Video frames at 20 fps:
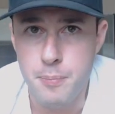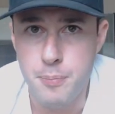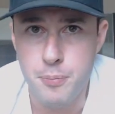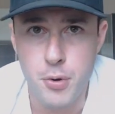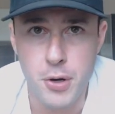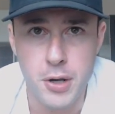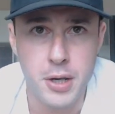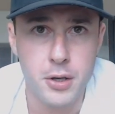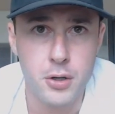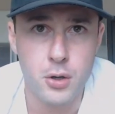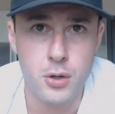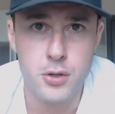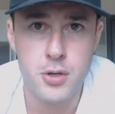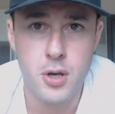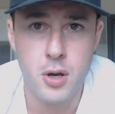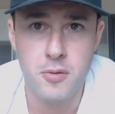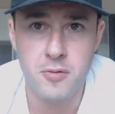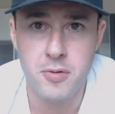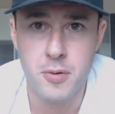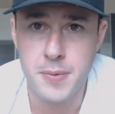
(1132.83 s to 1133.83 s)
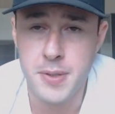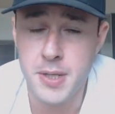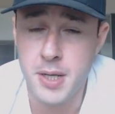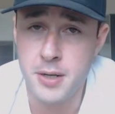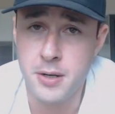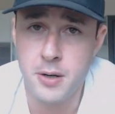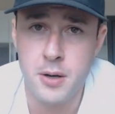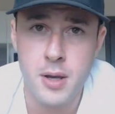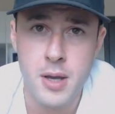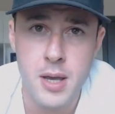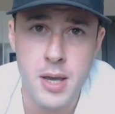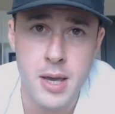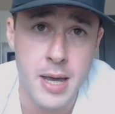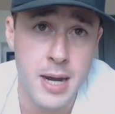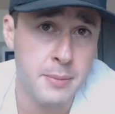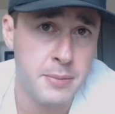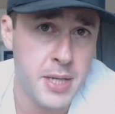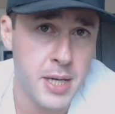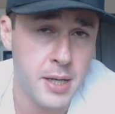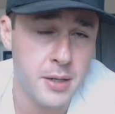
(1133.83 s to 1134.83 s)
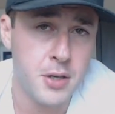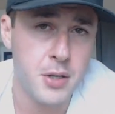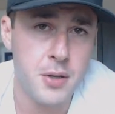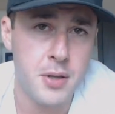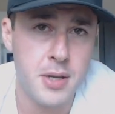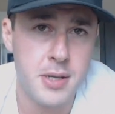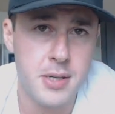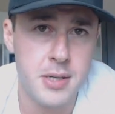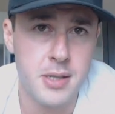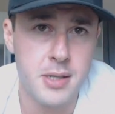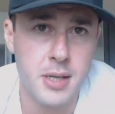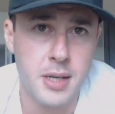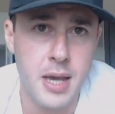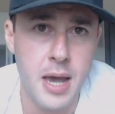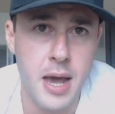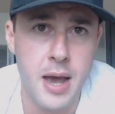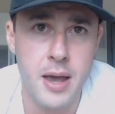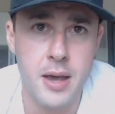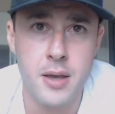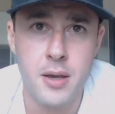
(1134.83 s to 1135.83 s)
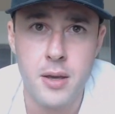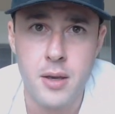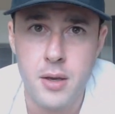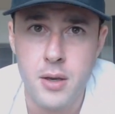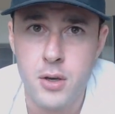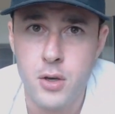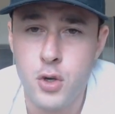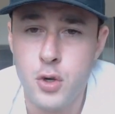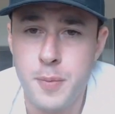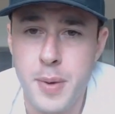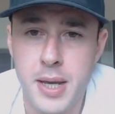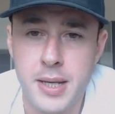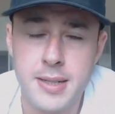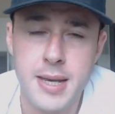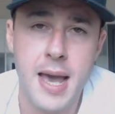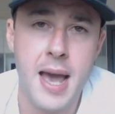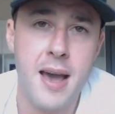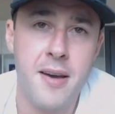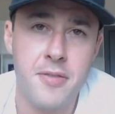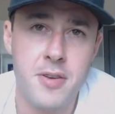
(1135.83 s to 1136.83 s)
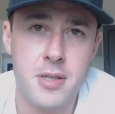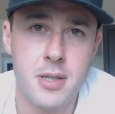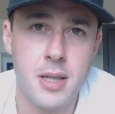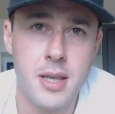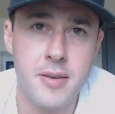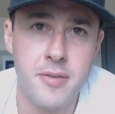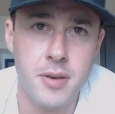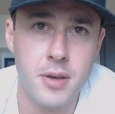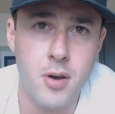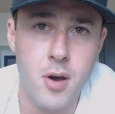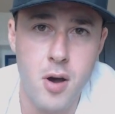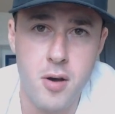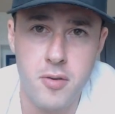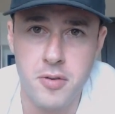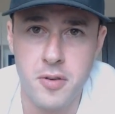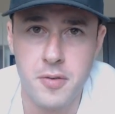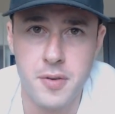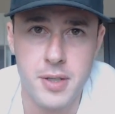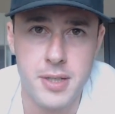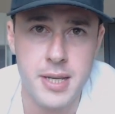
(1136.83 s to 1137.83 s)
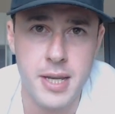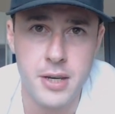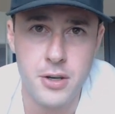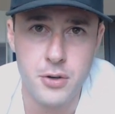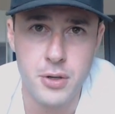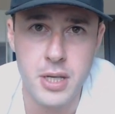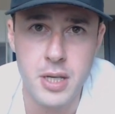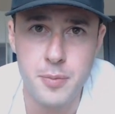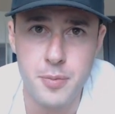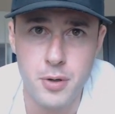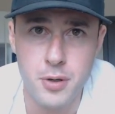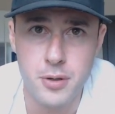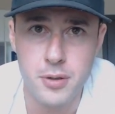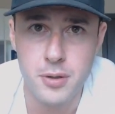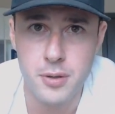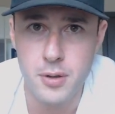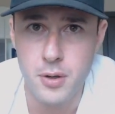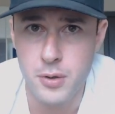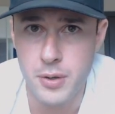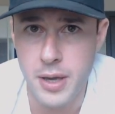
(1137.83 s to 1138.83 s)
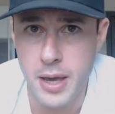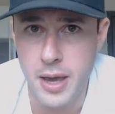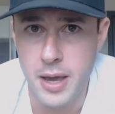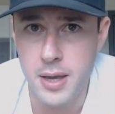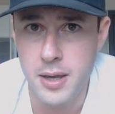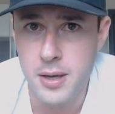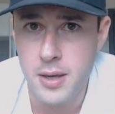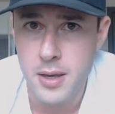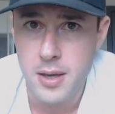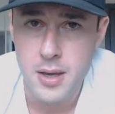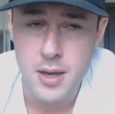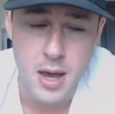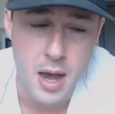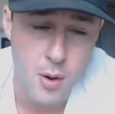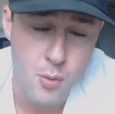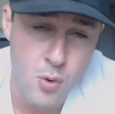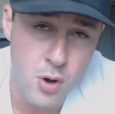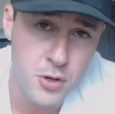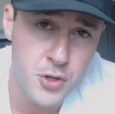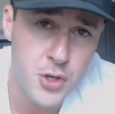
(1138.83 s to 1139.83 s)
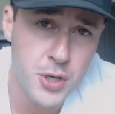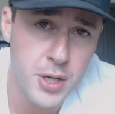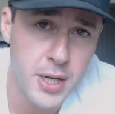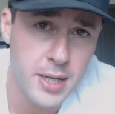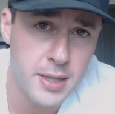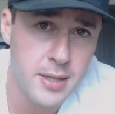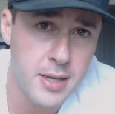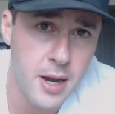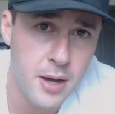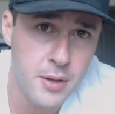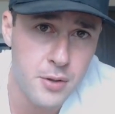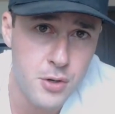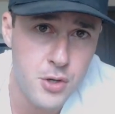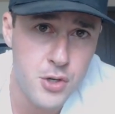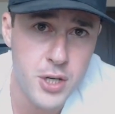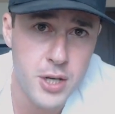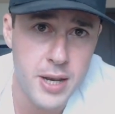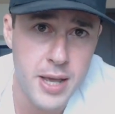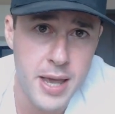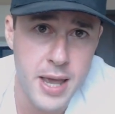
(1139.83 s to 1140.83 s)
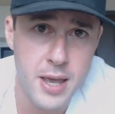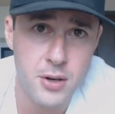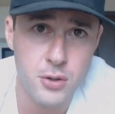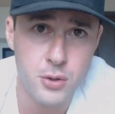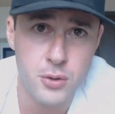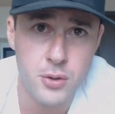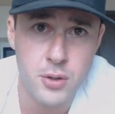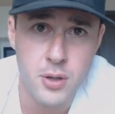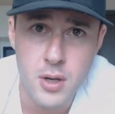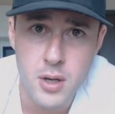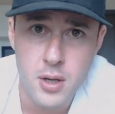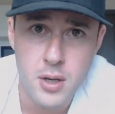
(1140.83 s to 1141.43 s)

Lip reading: bringing girls home from Tinder. And I'm telling you, this is a guy who makes half his living off of a Tinder ebook. Okay, I want you to get the other shit handled